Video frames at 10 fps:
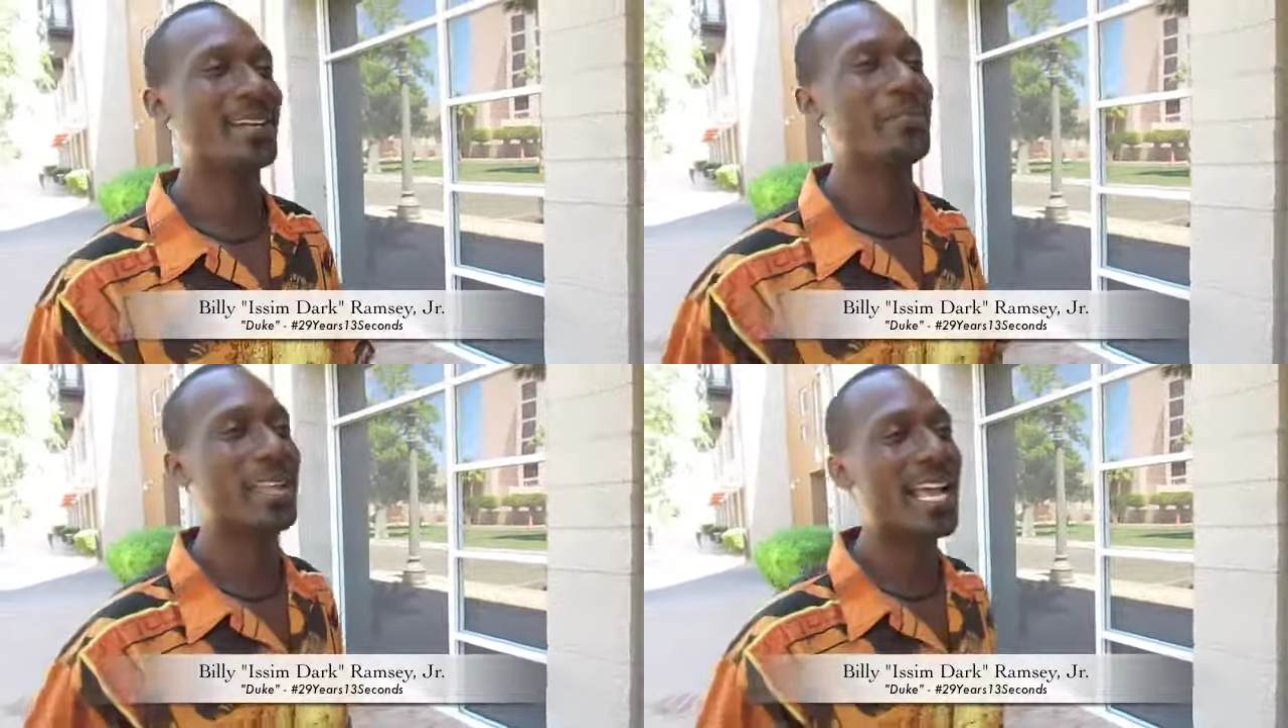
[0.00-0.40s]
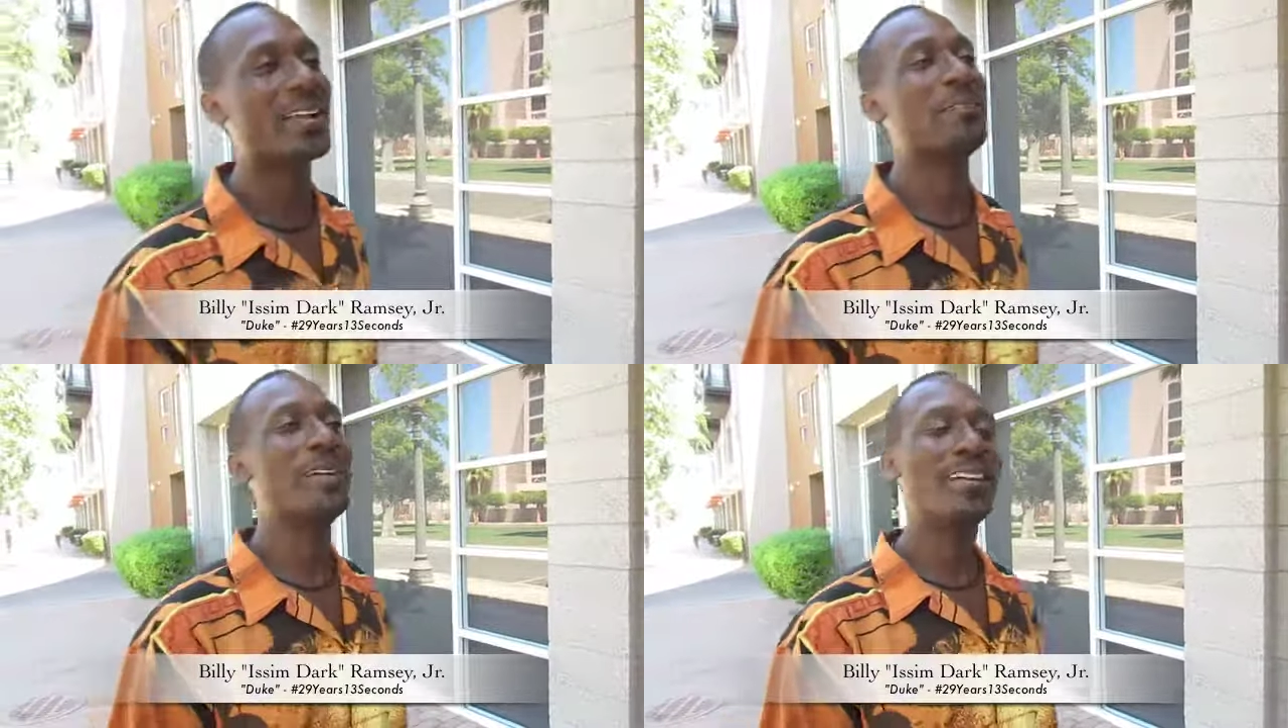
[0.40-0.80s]
A black
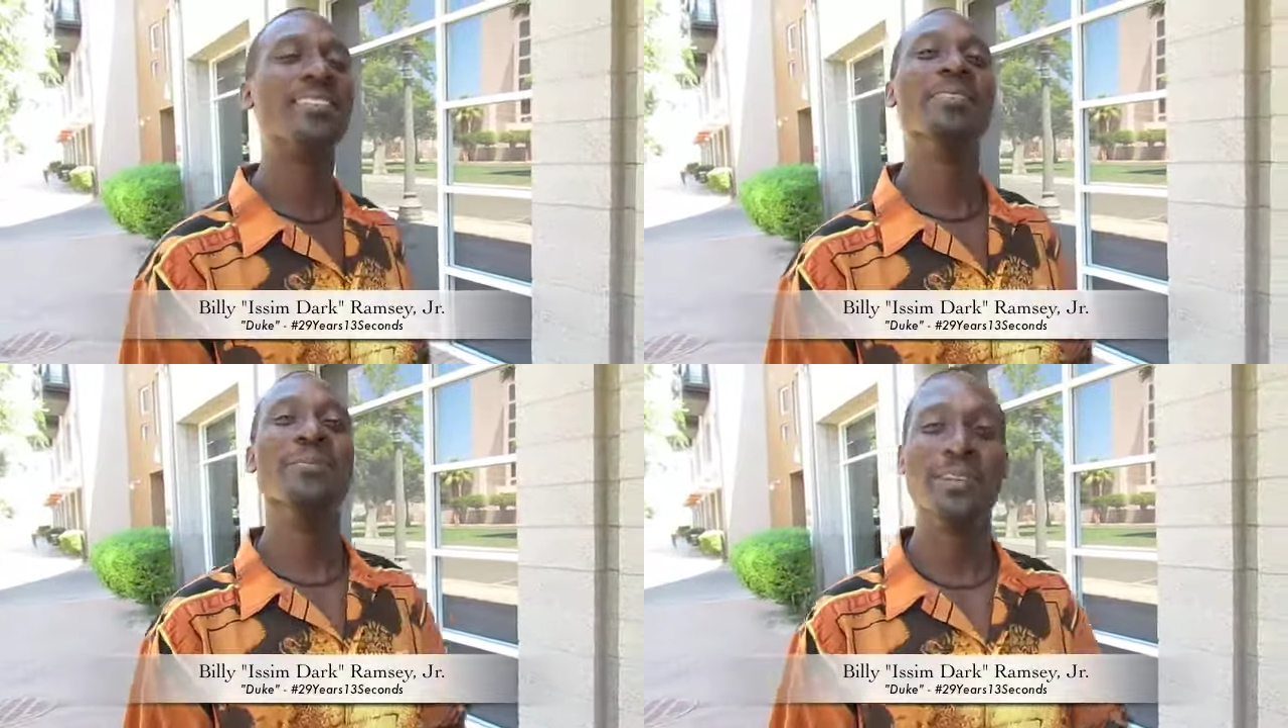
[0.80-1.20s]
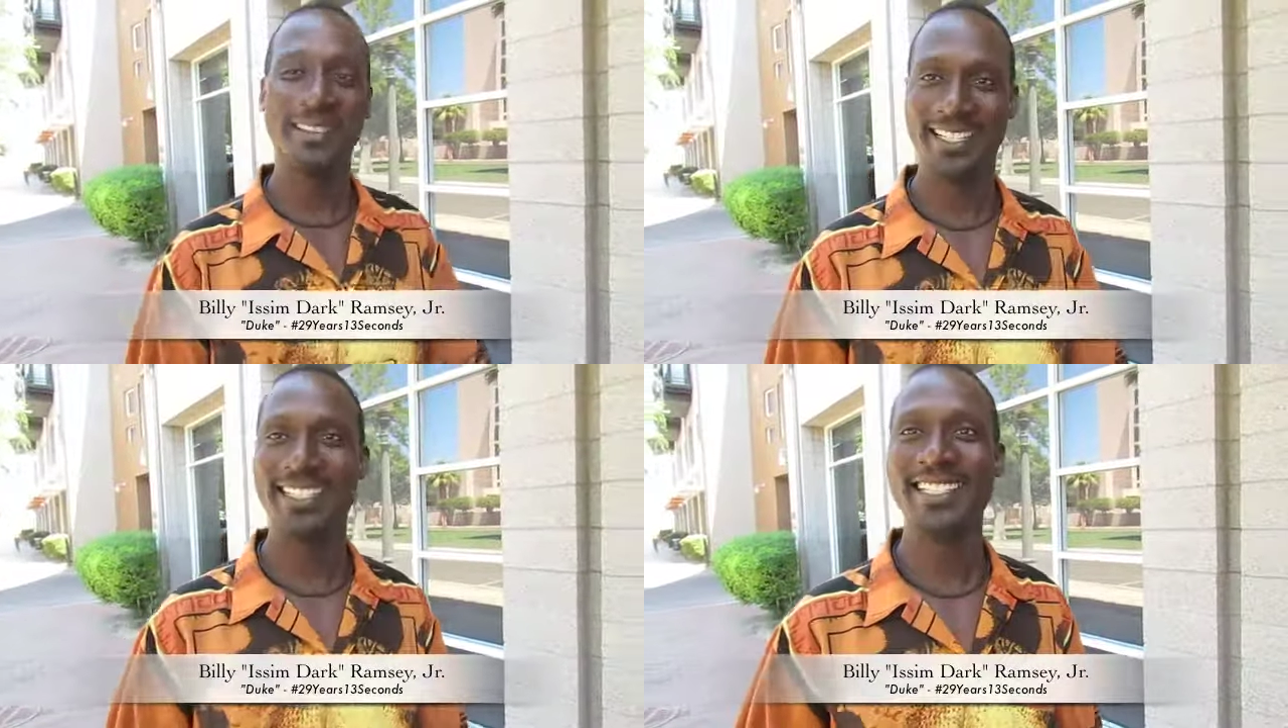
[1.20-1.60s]
male
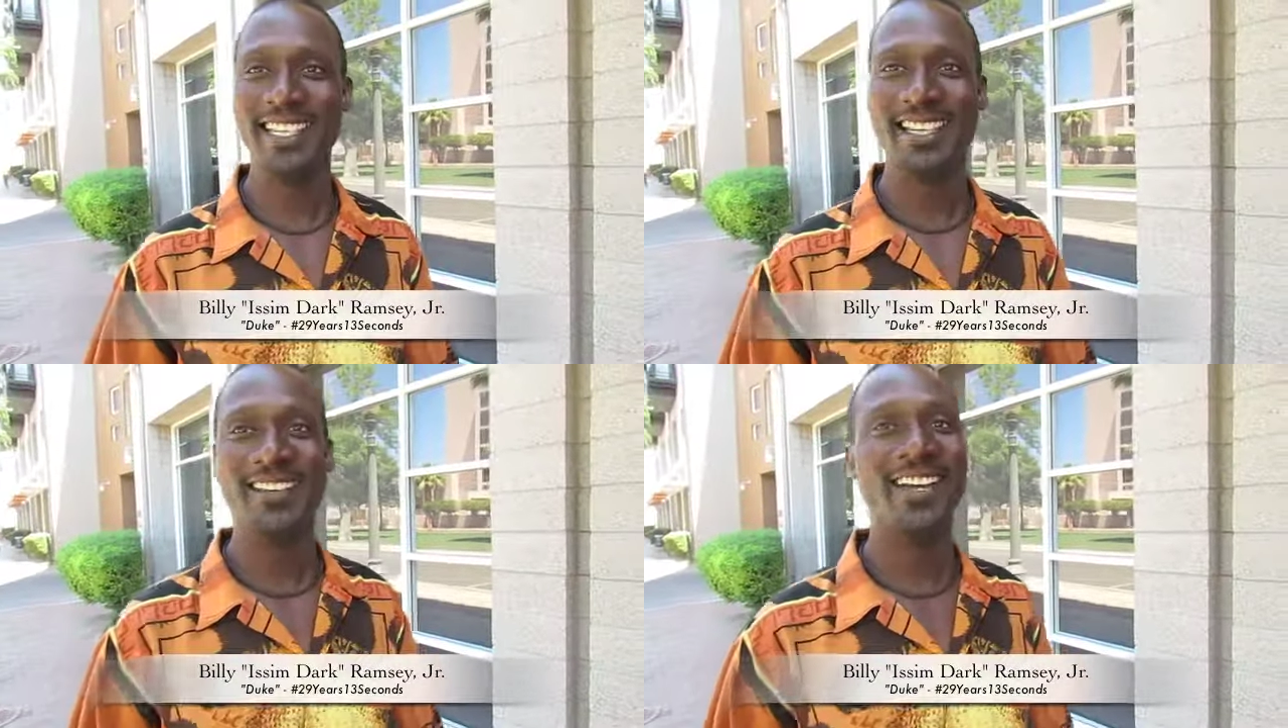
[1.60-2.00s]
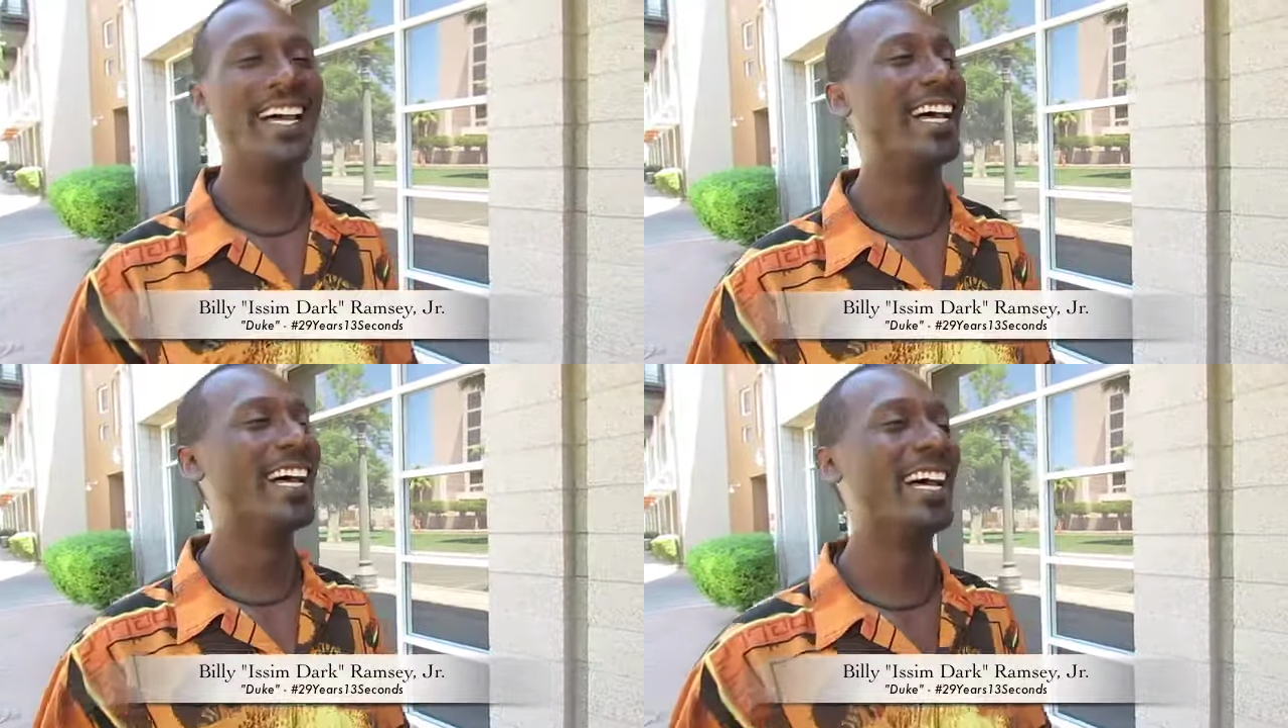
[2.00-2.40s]
American tale
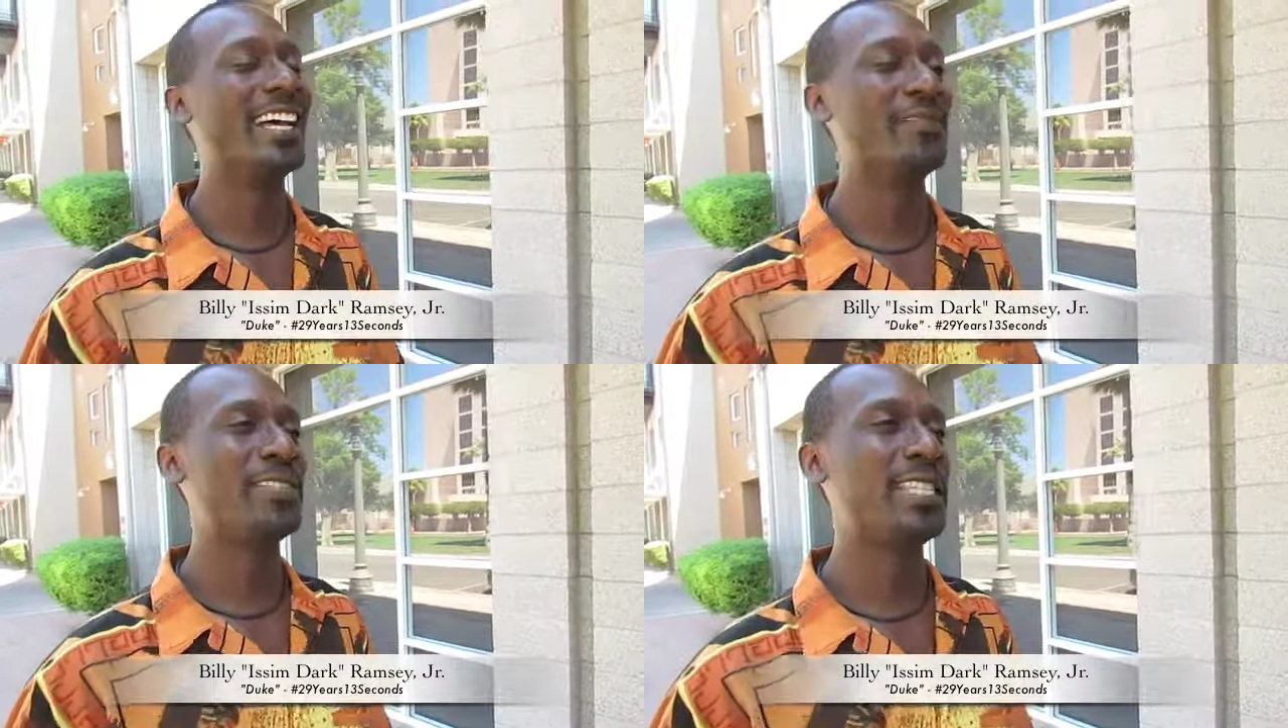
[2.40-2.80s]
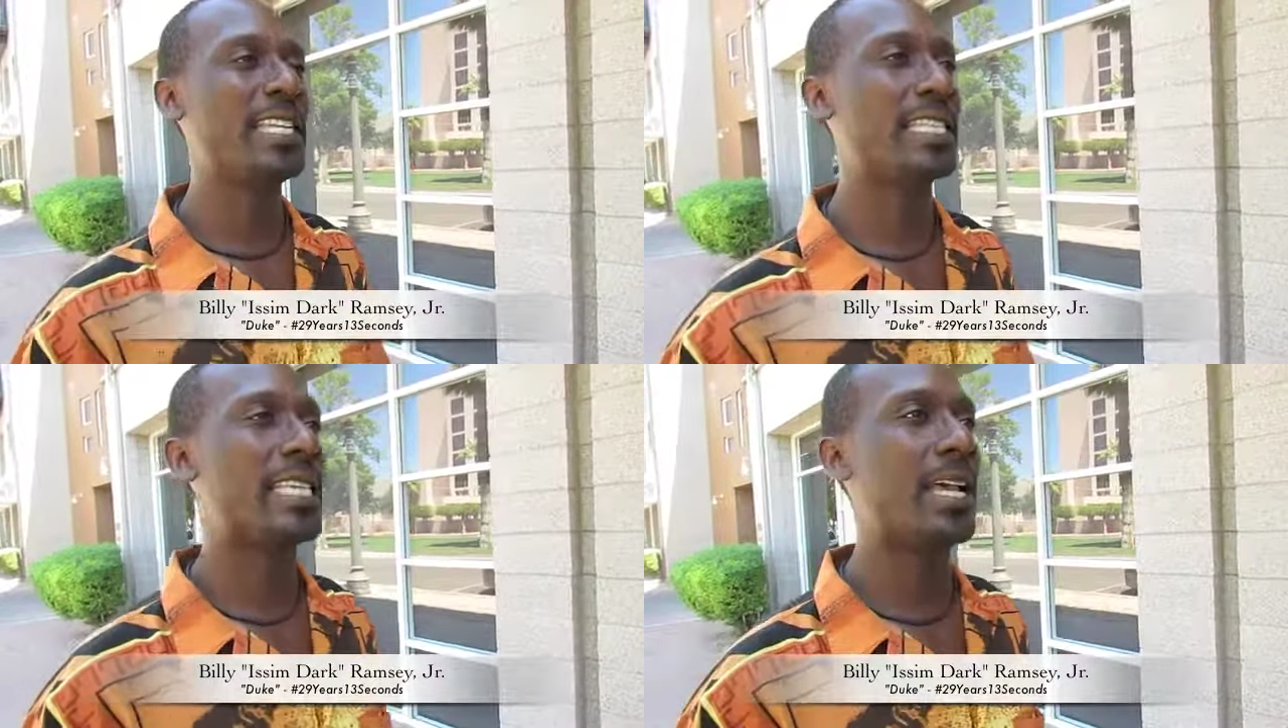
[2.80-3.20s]
of sense.